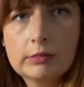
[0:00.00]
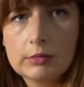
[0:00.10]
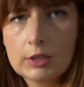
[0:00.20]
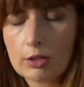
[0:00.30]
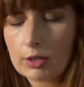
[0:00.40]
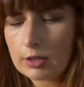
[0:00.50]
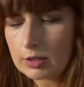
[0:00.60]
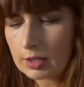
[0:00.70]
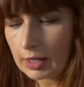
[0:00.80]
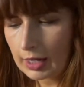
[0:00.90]
So
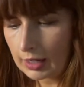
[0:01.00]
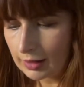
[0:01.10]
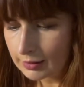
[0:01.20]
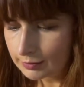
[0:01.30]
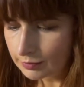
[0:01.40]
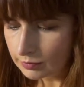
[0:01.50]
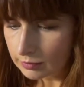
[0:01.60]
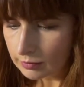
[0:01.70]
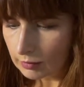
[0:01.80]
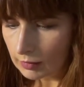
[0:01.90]
there's like,
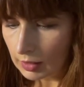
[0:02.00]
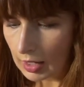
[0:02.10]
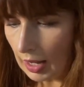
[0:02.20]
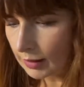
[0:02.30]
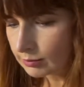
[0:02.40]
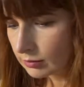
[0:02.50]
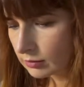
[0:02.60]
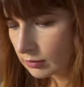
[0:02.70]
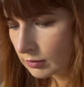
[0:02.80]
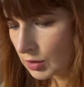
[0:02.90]
yeah,
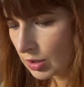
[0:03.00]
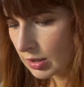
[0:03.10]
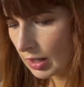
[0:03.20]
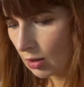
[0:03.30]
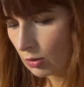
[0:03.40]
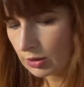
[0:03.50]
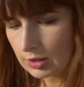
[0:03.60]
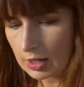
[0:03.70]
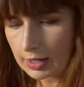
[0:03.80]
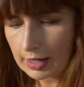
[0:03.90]
just like
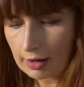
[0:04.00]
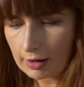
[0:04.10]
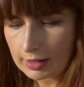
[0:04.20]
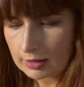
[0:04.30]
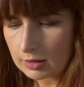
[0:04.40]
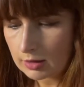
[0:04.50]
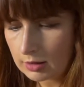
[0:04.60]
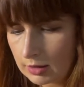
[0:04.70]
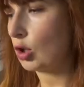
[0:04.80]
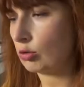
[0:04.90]
coleslaw and carrots.
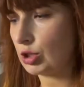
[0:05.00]
No